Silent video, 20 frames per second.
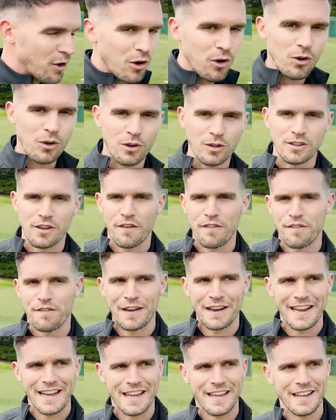called
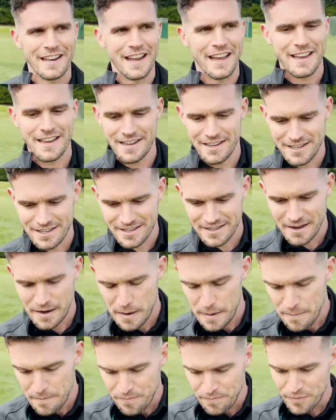folliculitis.
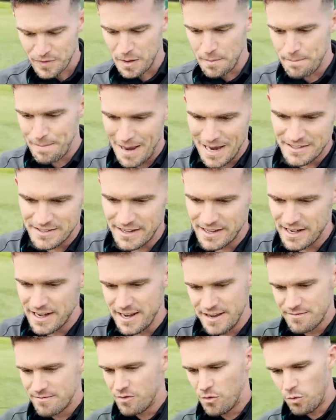
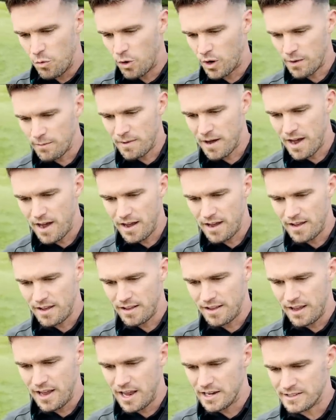Basically,
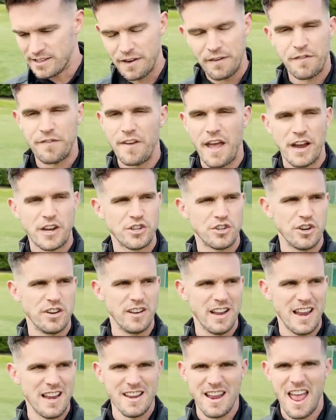it's an
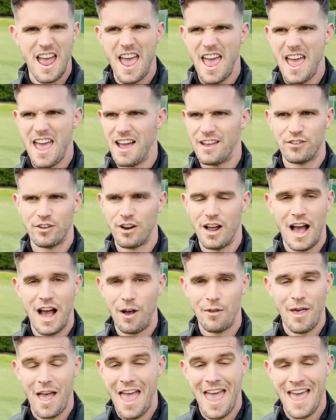infection in your hair. I don't know
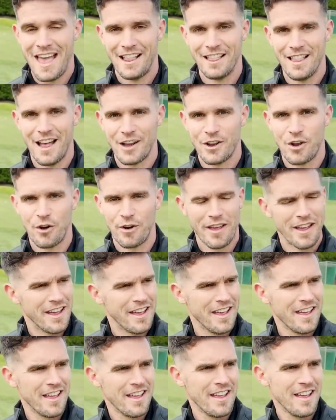how the hell I got it.
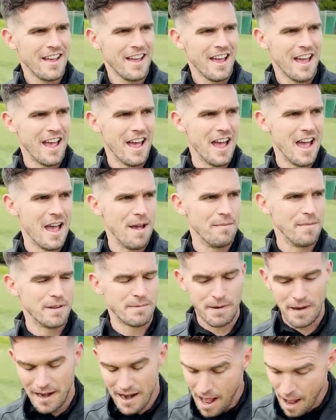It's
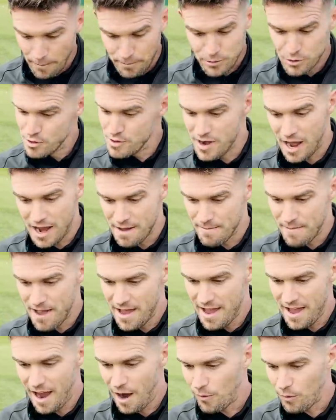been an absolute
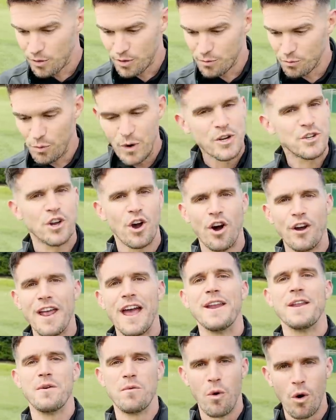nightmare. I wouldn't wish it on
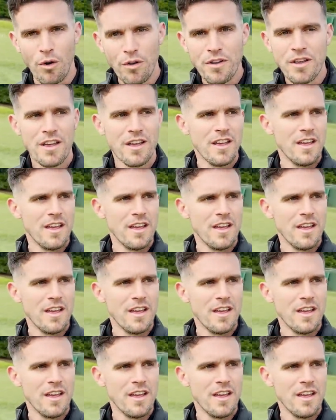anyone.